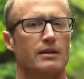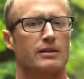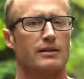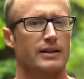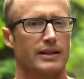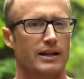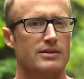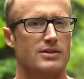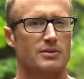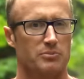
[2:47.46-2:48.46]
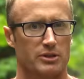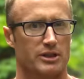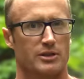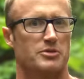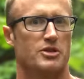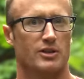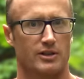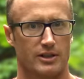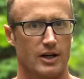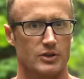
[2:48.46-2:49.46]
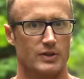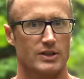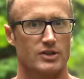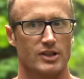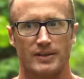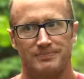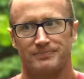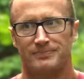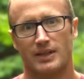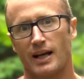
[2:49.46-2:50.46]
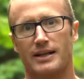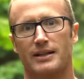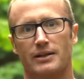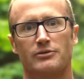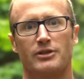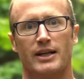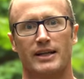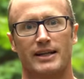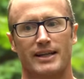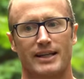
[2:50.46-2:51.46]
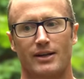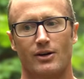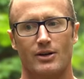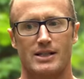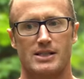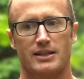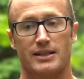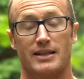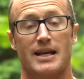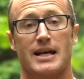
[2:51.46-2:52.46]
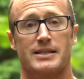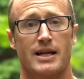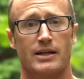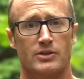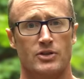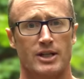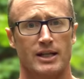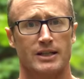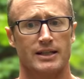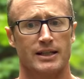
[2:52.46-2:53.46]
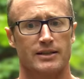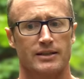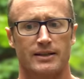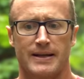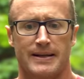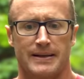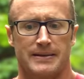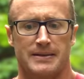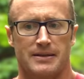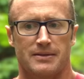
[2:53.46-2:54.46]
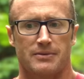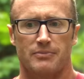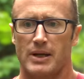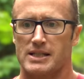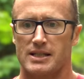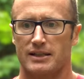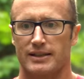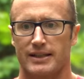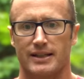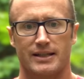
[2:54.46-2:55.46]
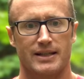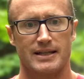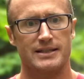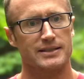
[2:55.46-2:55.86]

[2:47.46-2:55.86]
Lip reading: You're like, that is a pretty obscure cartridge. Kind of. It honestly, as I understand it, basically